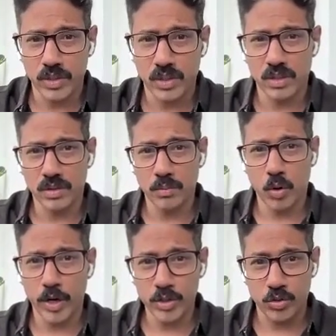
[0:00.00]
the
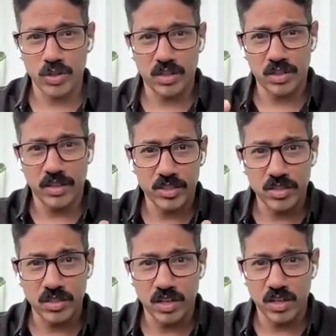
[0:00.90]
body so that the
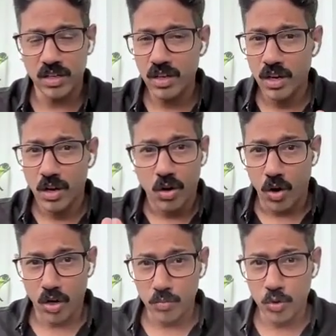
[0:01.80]
necessary
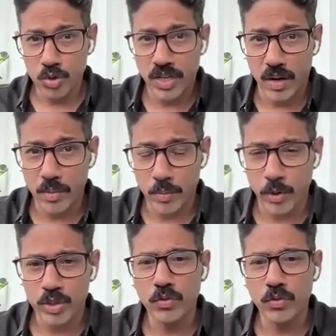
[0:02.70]
hormones can be produced.